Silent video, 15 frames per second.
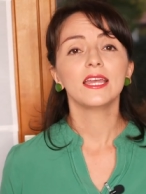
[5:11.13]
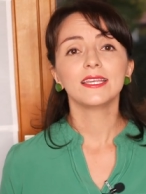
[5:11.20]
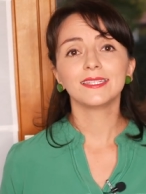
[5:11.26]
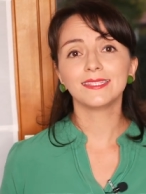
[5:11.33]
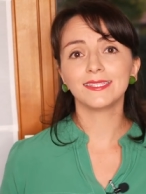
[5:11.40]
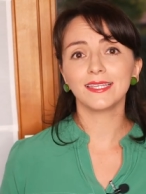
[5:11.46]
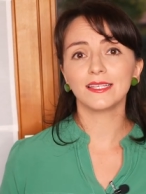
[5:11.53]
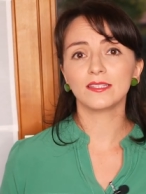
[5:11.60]

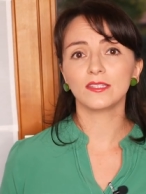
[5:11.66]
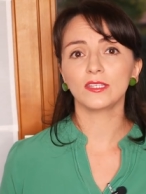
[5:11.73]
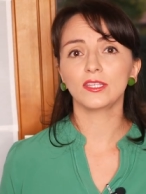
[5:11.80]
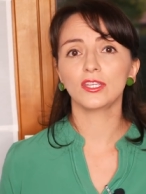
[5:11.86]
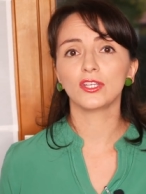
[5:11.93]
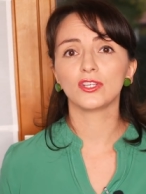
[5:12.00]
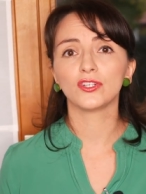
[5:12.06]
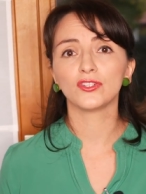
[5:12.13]
six
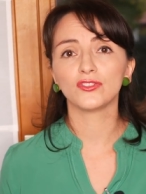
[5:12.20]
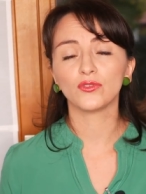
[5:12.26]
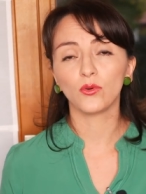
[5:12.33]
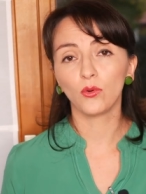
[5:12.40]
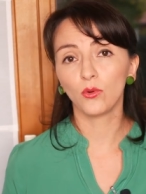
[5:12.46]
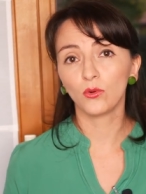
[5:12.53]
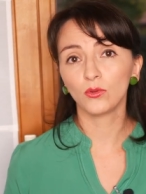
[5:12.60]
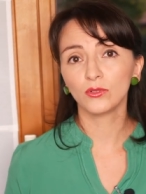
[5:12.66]
years
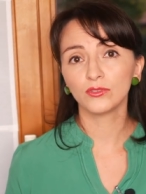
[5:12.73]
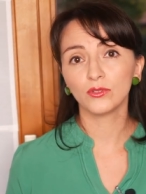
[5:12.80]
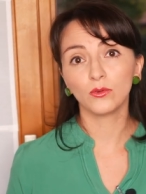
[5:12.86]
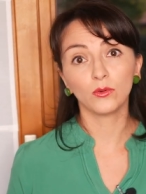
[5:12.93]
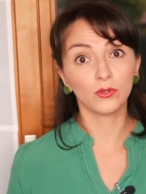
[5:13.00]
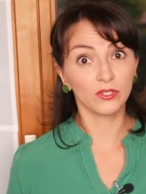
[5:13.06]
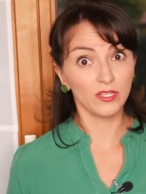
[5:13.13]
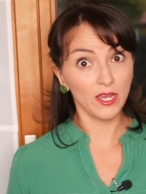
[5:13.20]
old
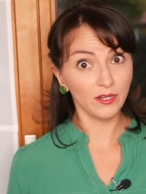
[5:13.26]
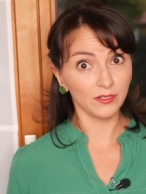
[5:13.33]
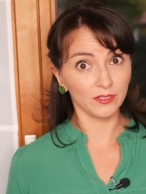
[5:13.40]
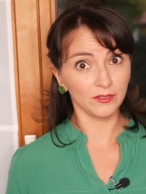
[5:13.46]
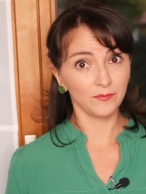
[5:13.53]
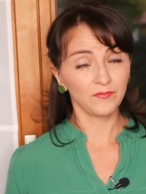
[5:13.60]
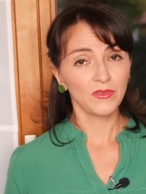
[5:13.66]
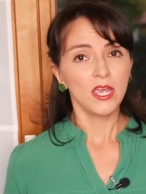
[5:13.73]
or younger.